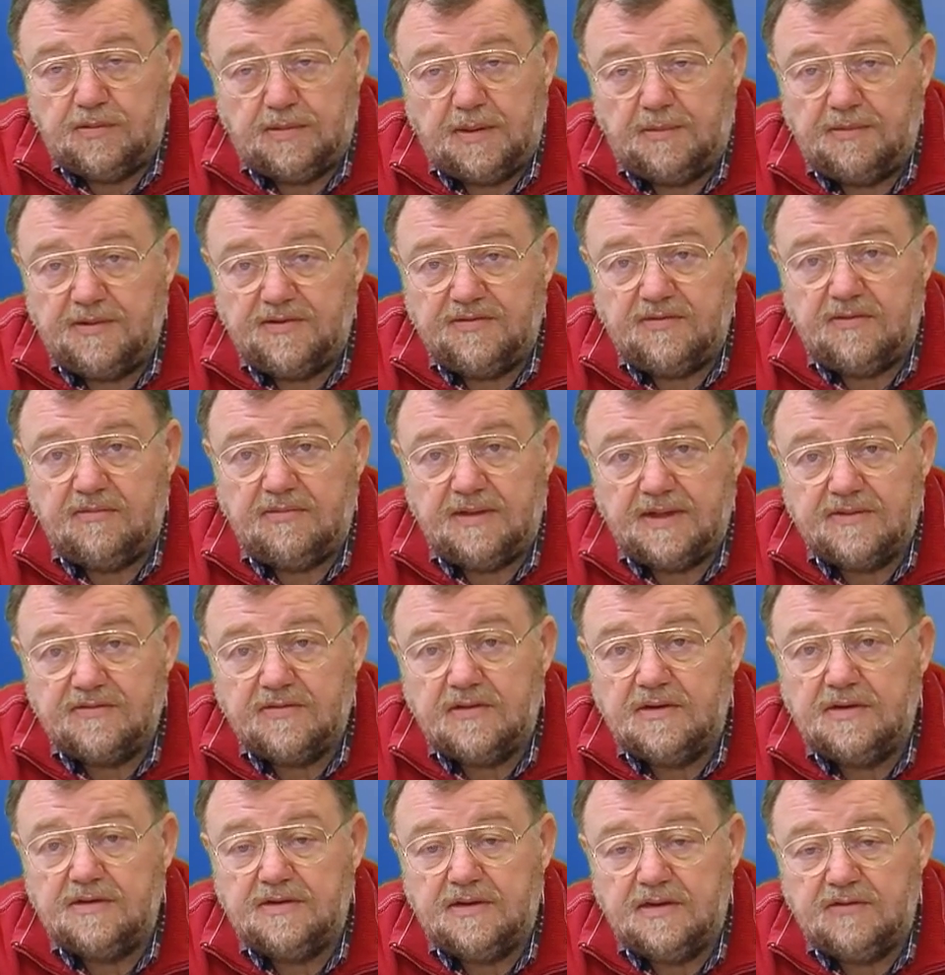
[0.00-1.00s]
empty
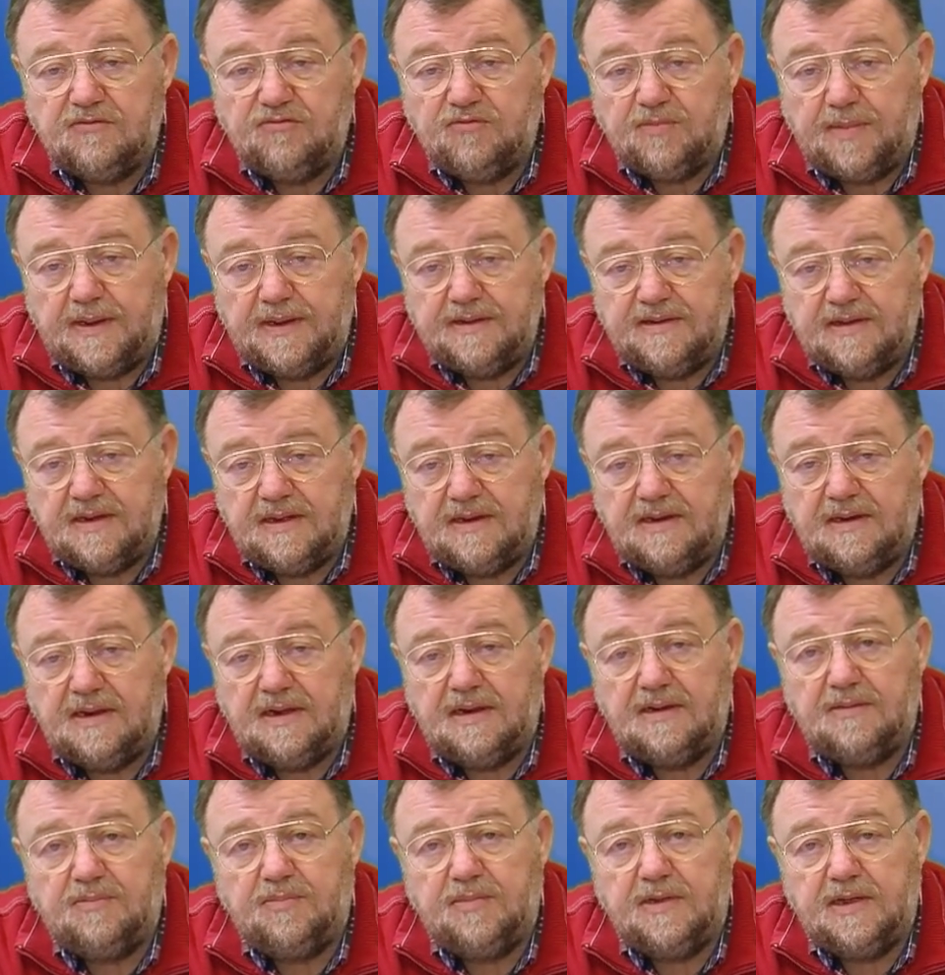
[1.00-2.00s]
or when you change it,
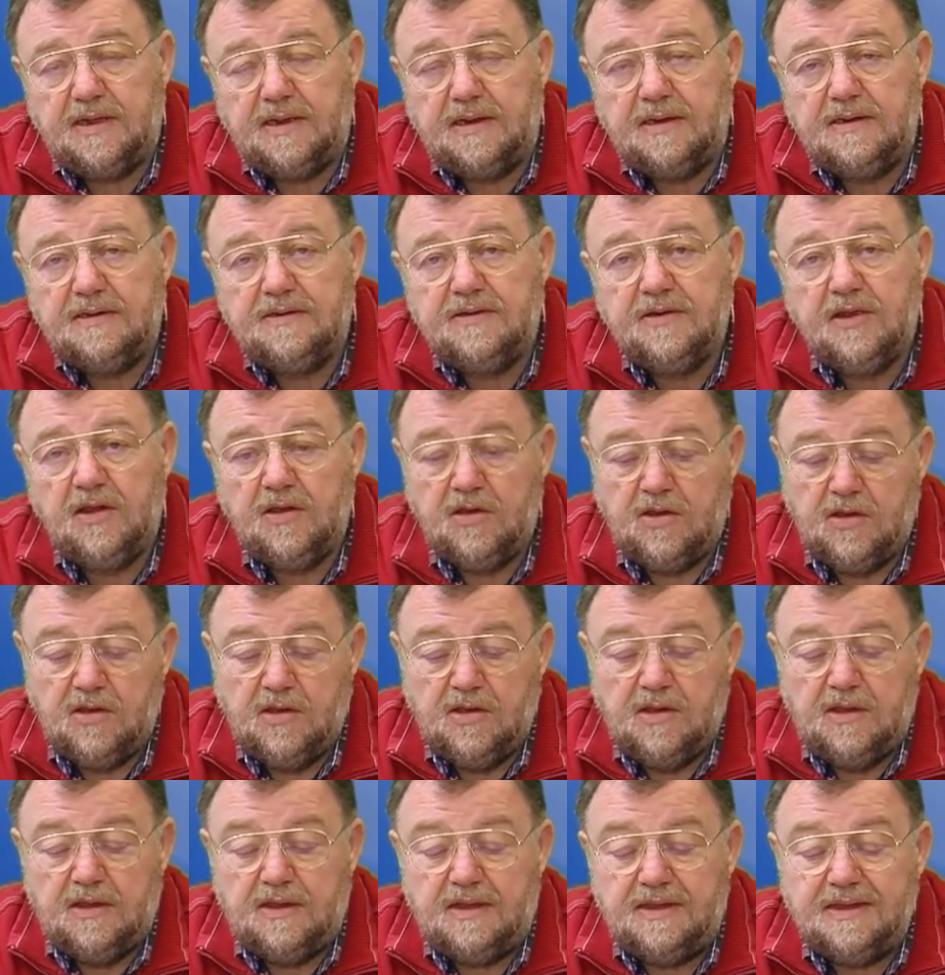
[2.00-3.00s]
the memory is
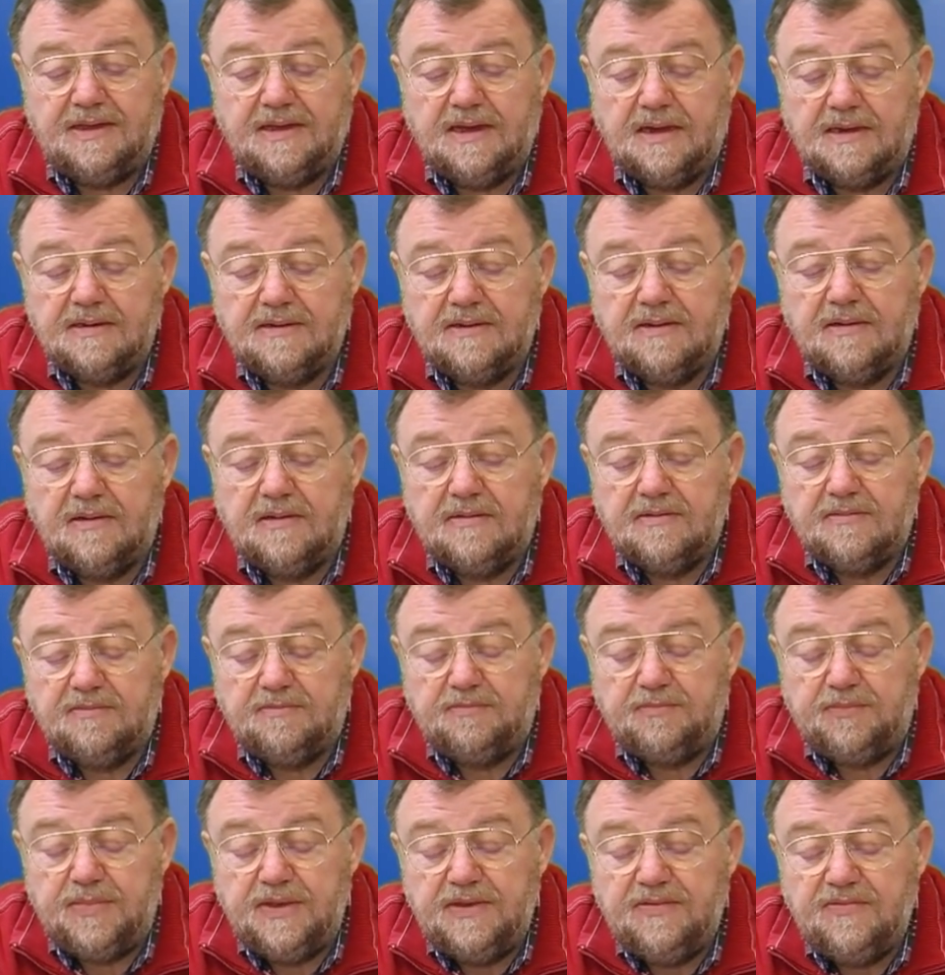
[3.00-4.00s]
saved.
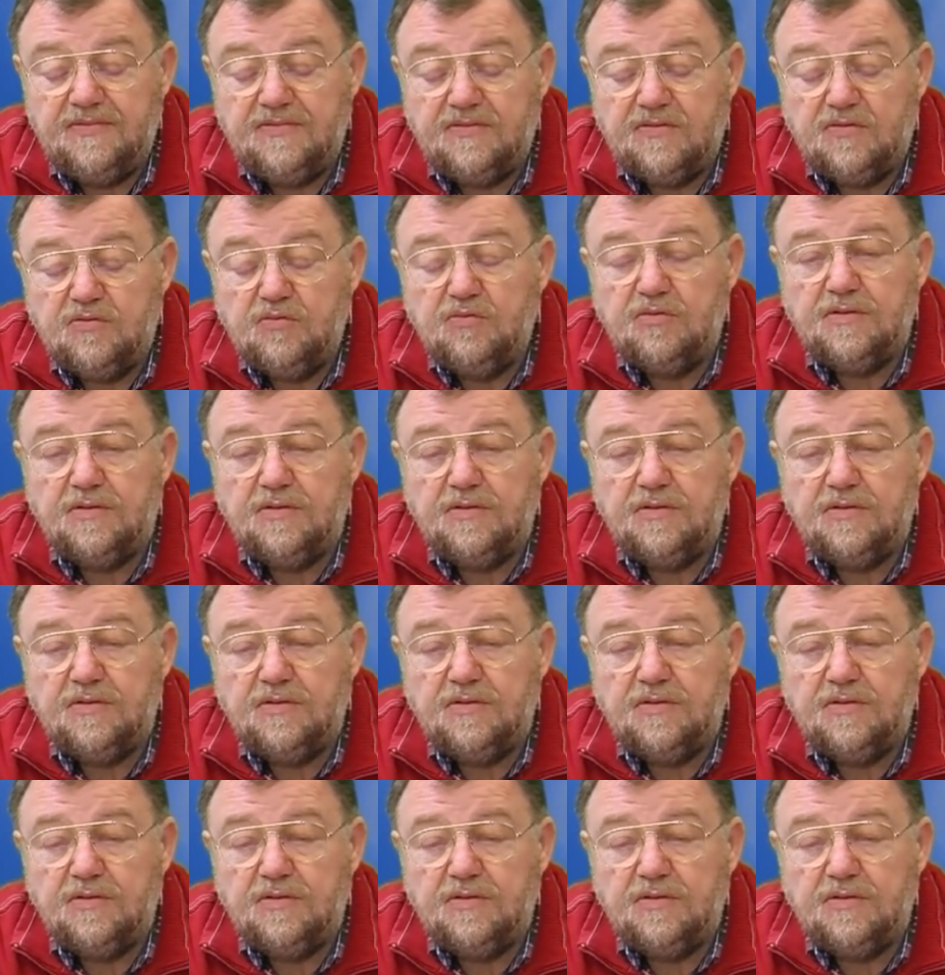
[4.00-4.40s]
I can save